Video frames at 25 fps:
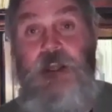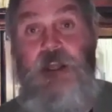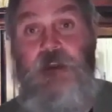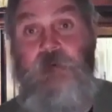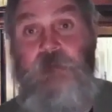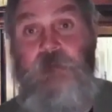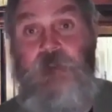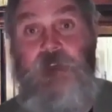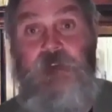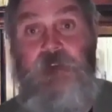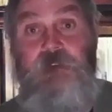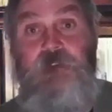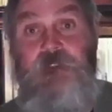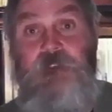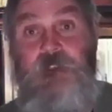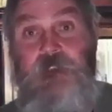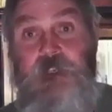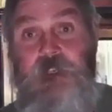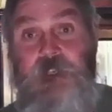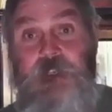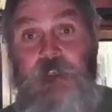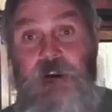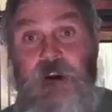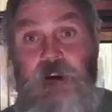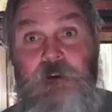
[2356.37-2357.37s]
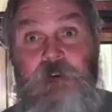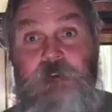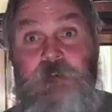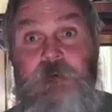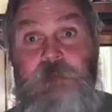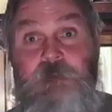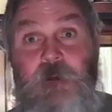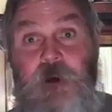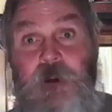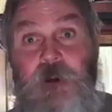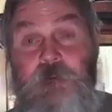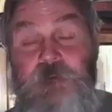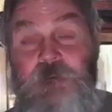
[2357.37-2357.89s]
To help God with
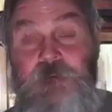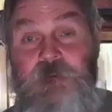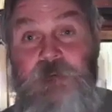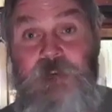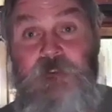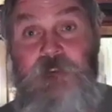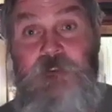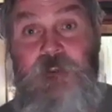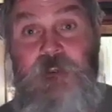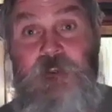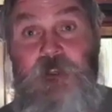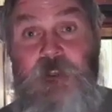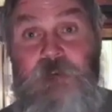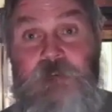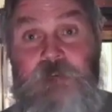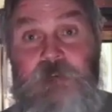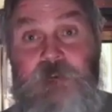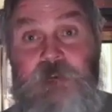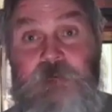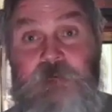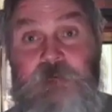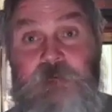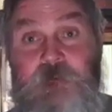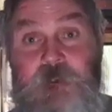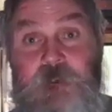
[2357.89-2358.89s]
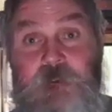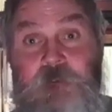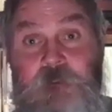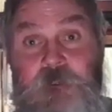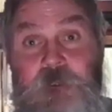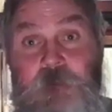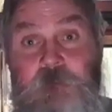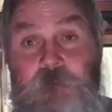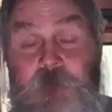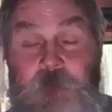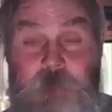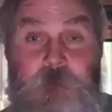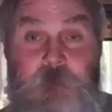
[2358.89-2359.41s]
everything, all the promises in the
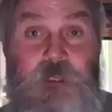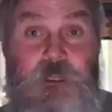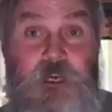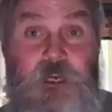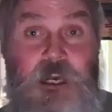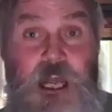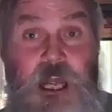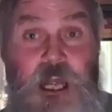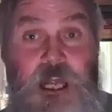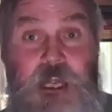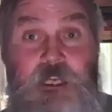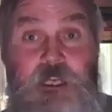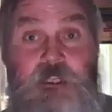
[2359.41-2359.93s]
covenant of friendship,